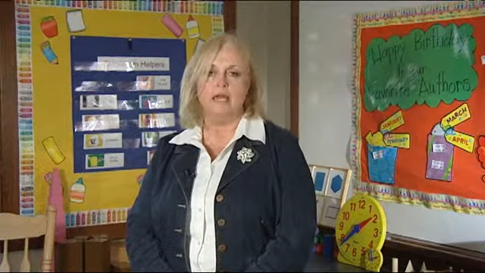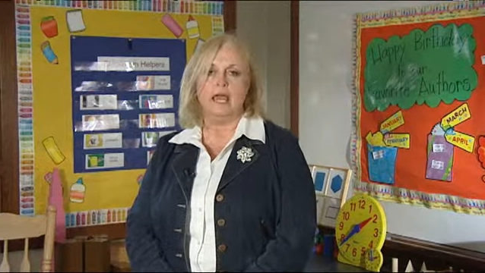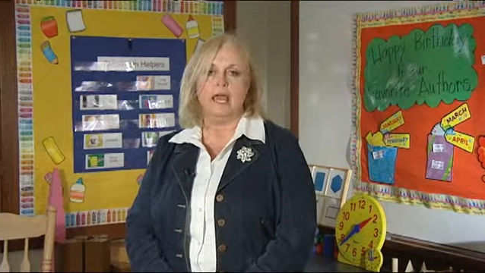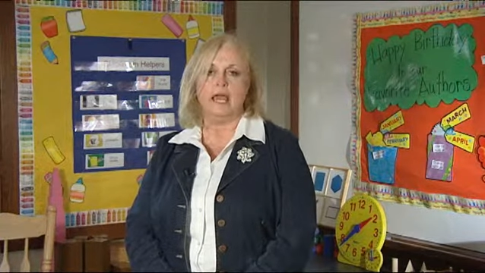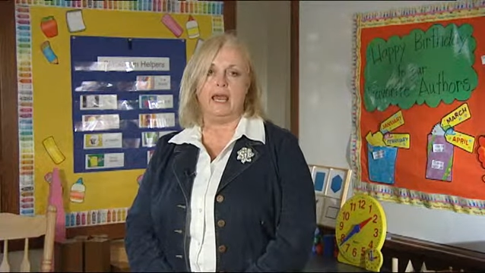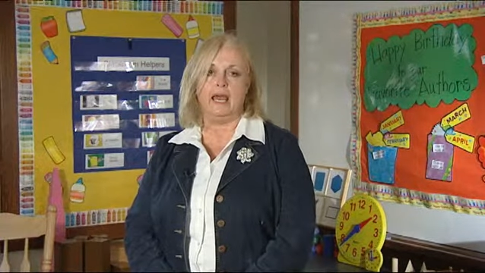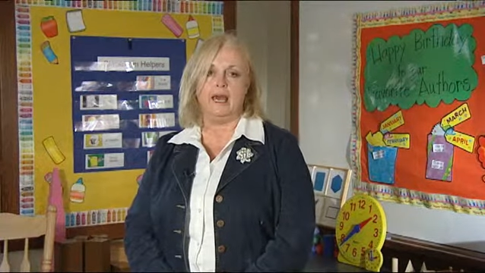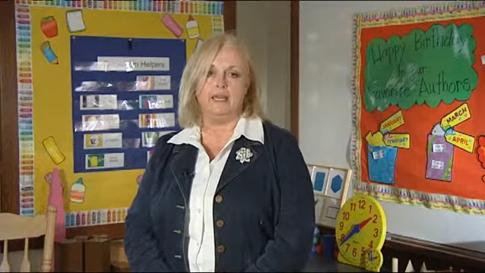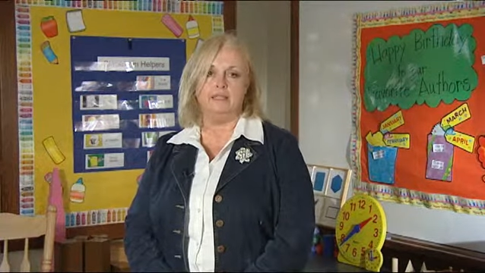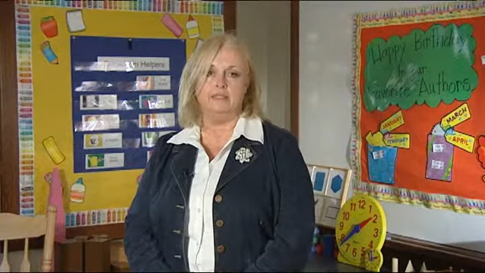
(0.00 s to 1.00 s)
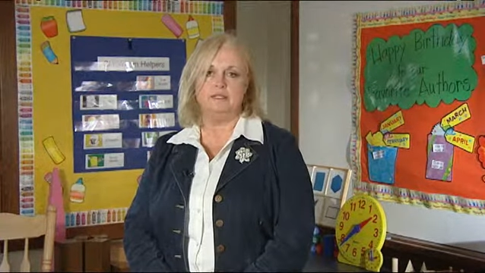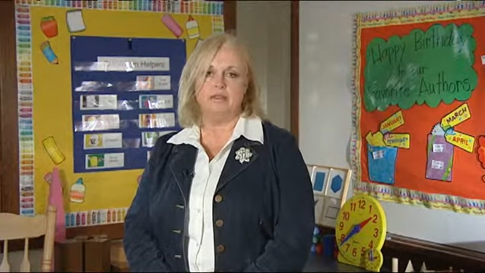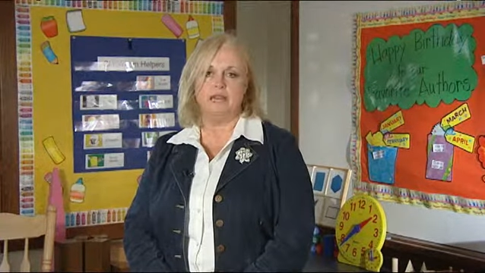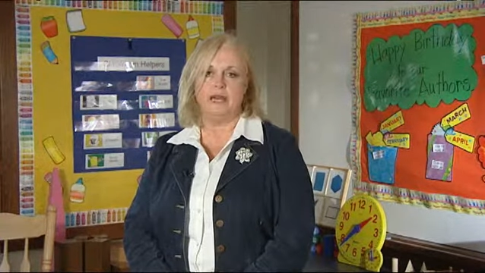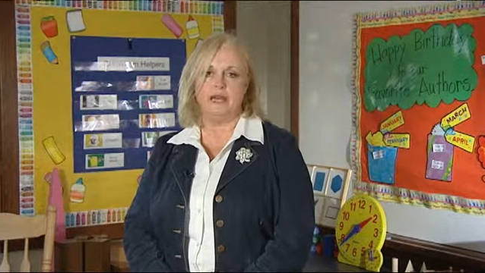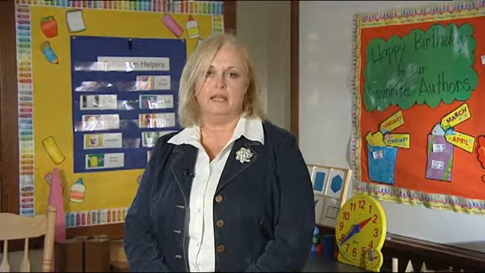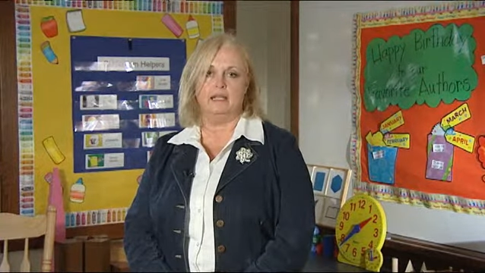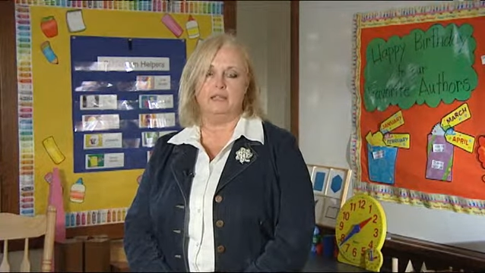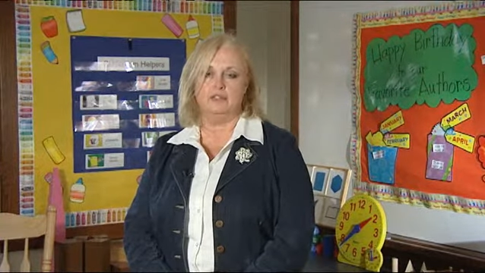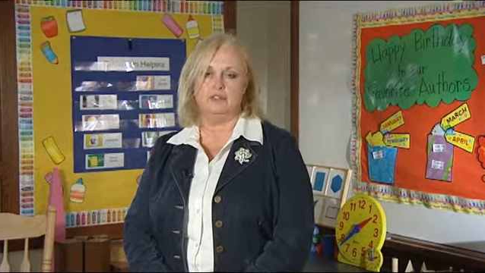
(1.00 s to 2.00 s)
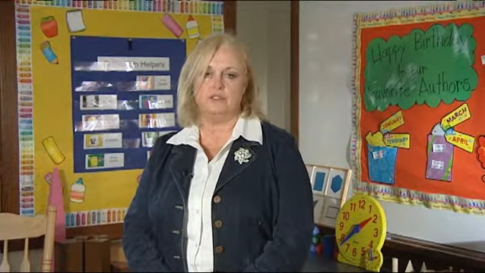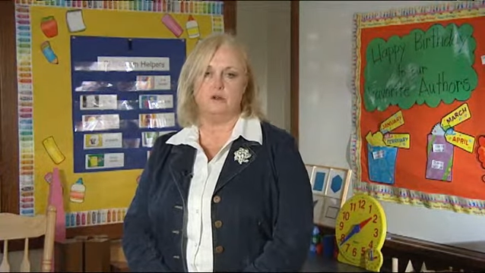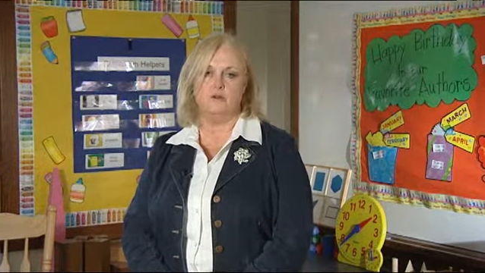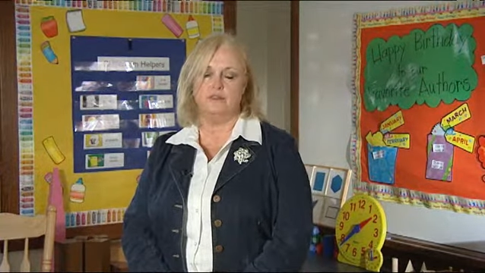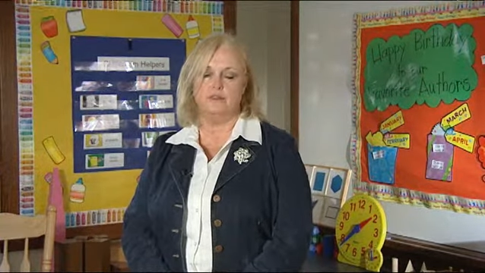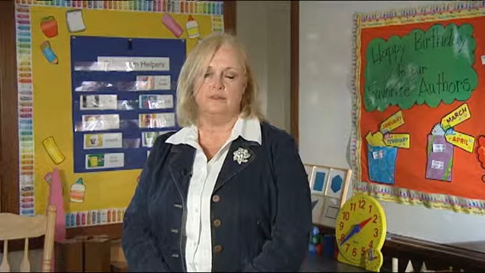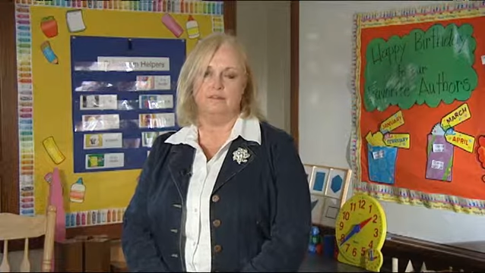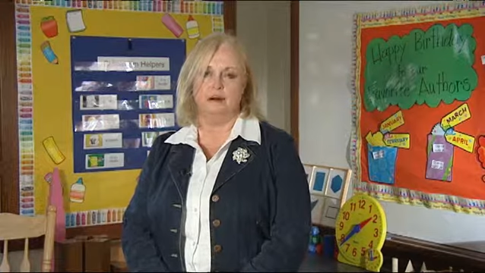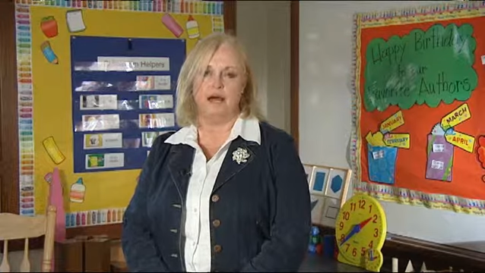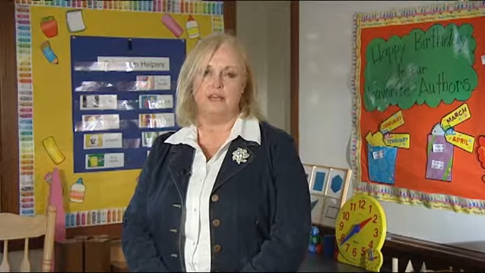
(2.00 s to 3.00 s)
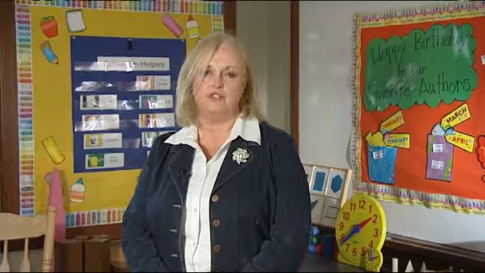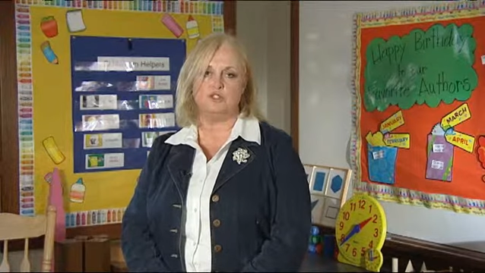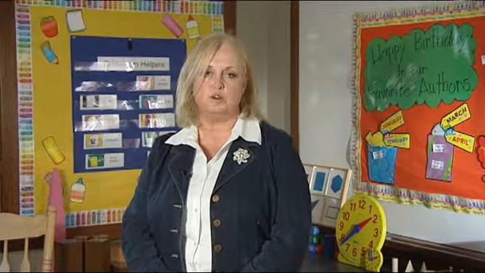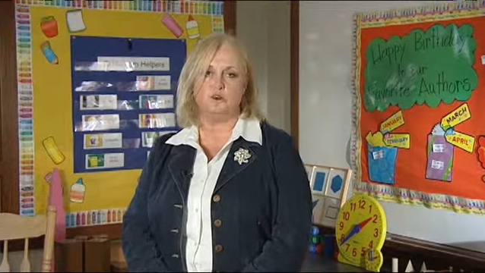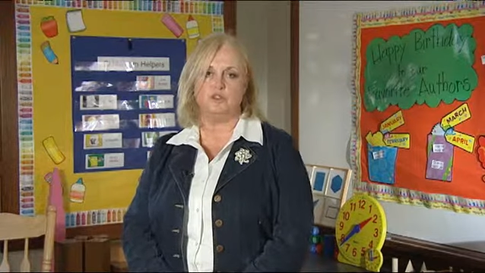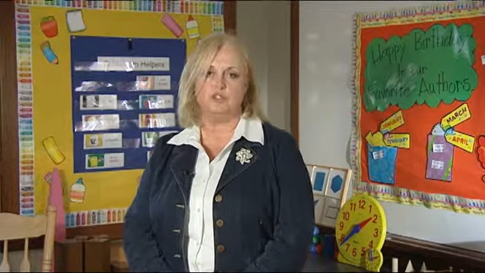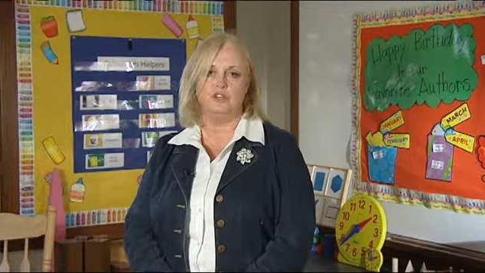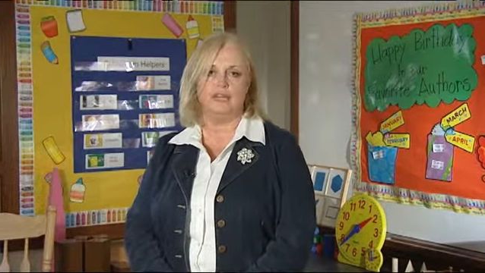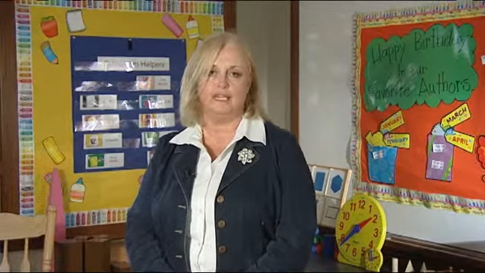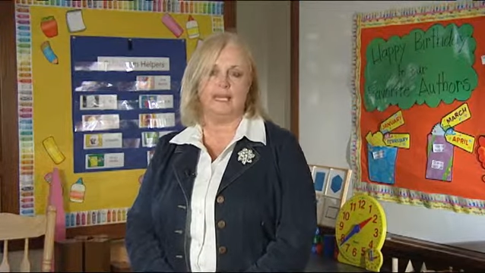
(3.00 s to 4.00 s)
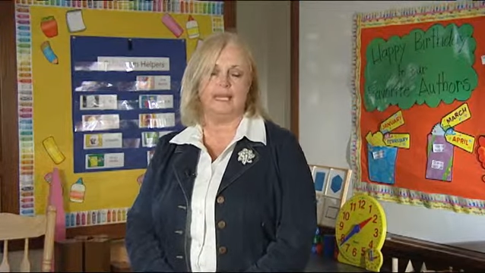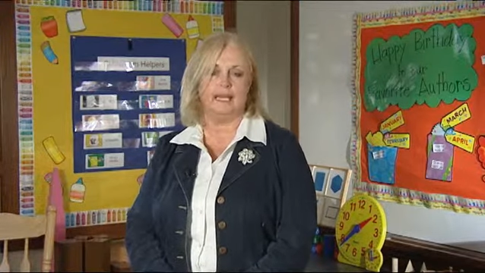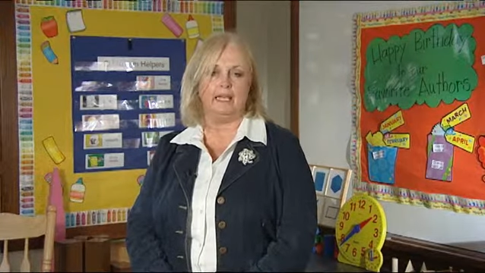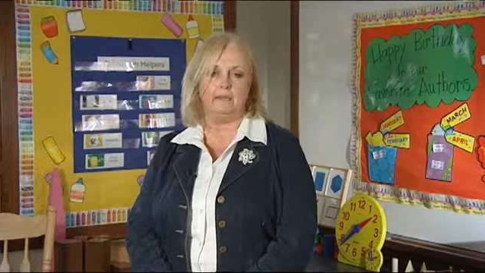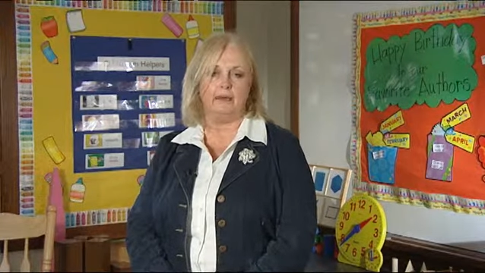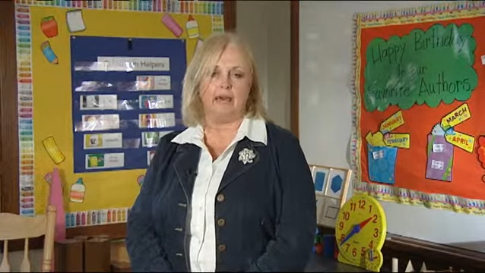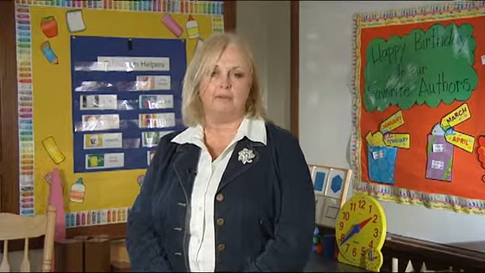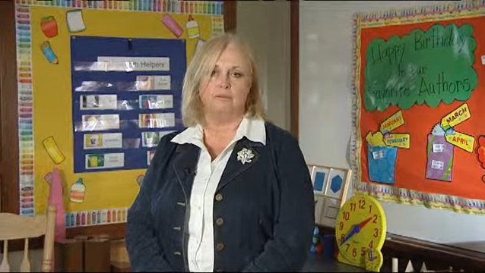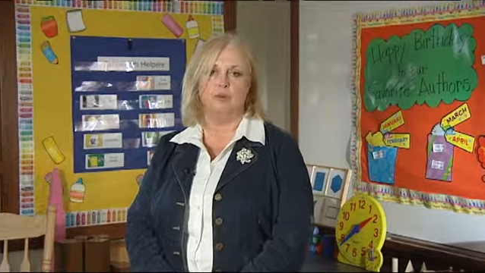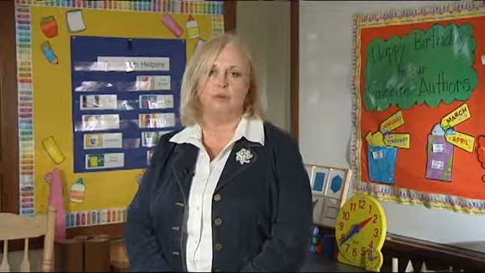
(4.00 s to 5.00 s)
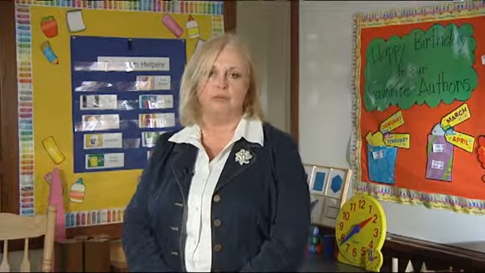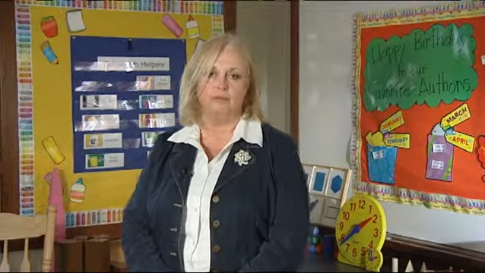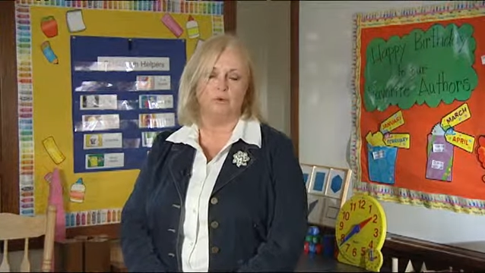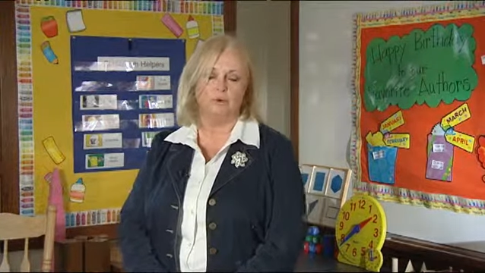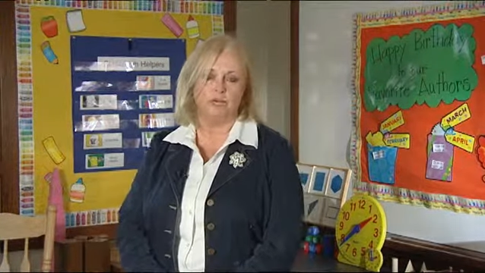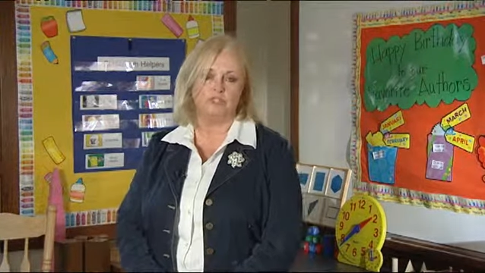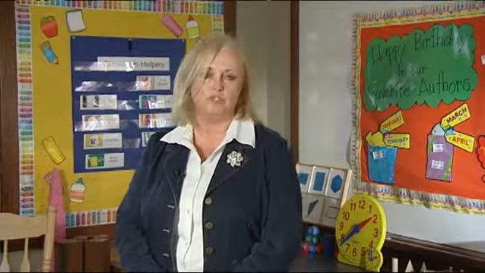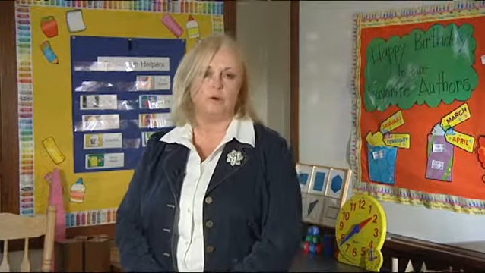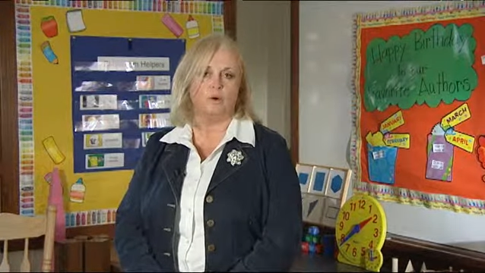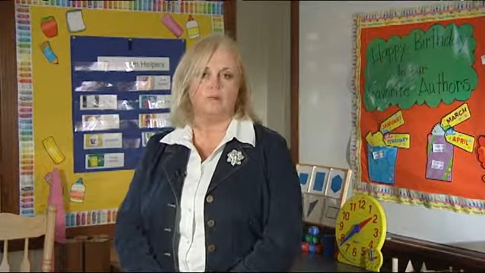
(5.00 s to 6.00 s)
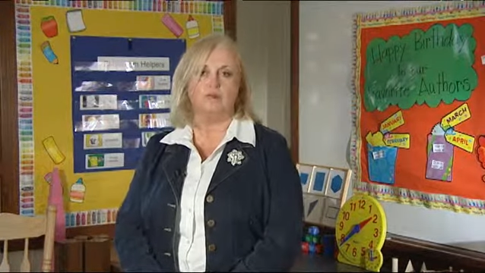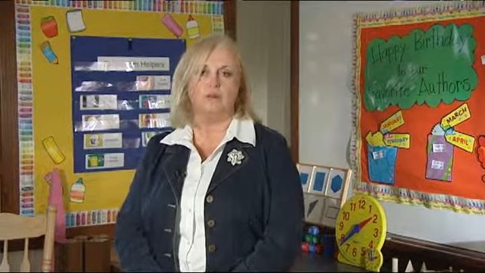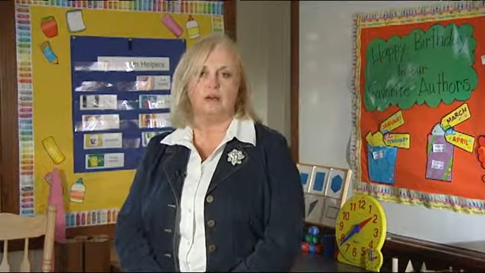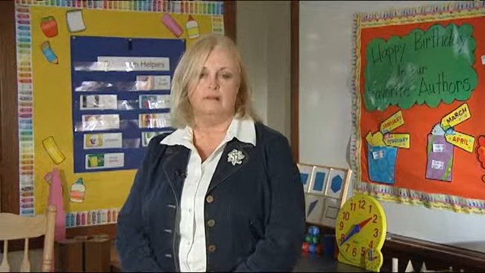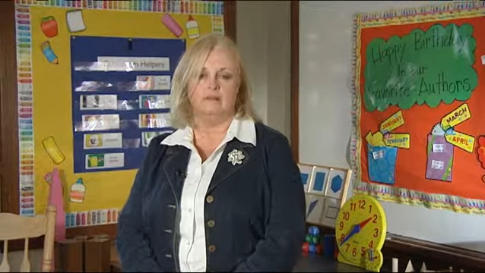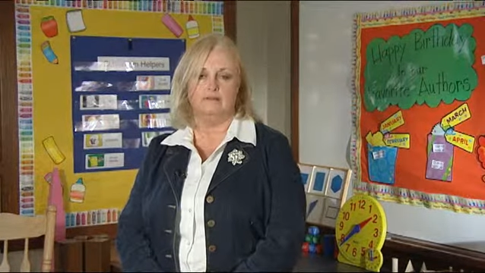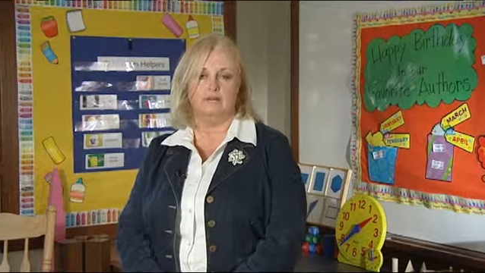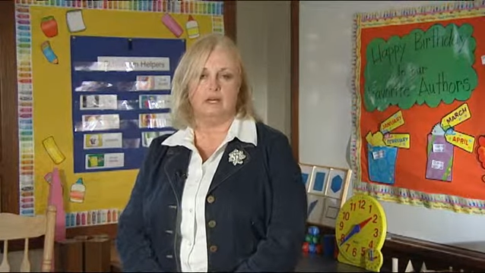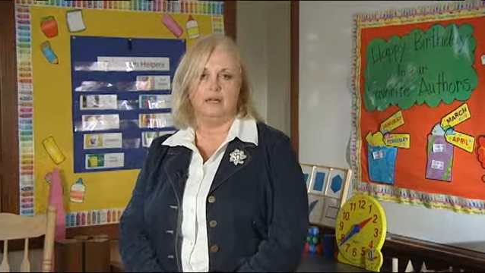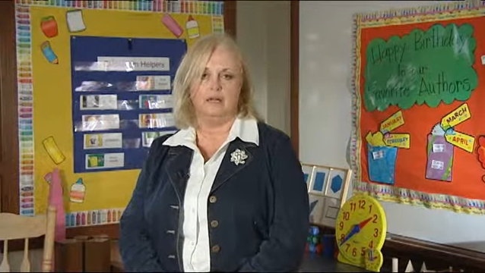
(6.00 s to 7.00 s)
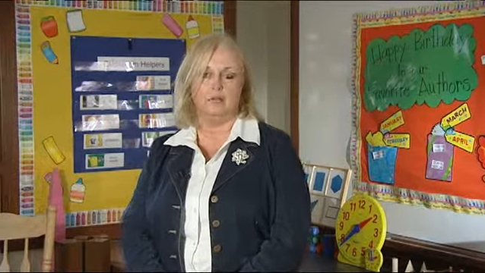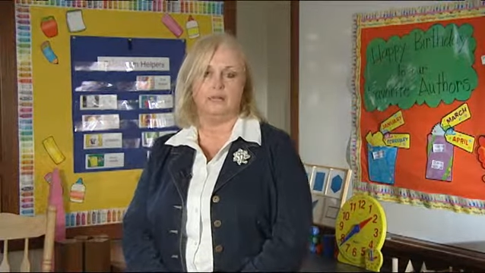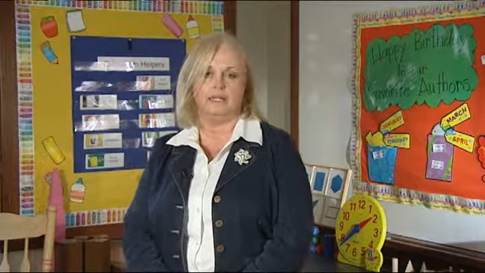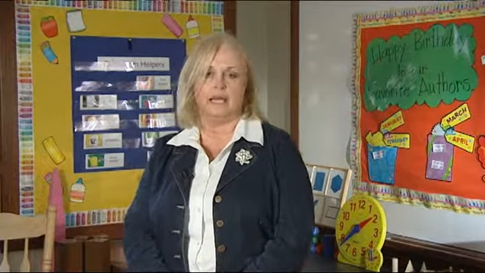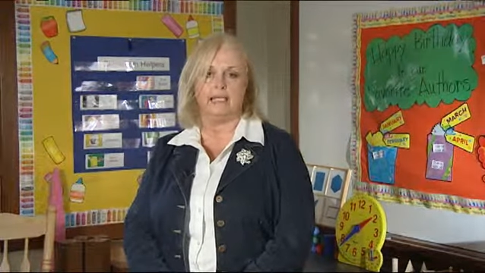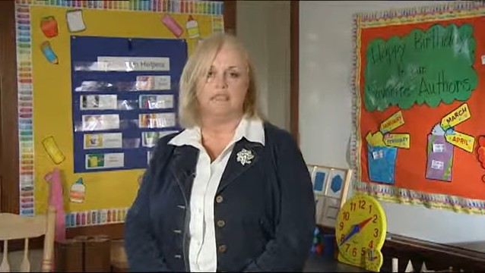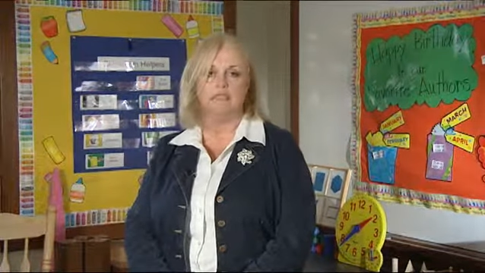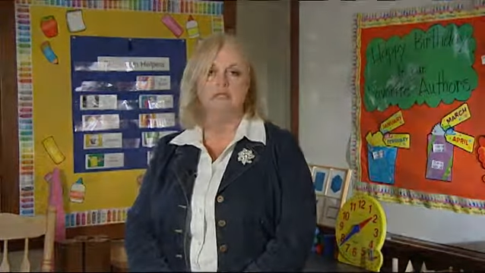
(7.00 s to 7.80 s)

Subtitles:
and then the highest score that you can get in Math Bowl then would be a score of 28.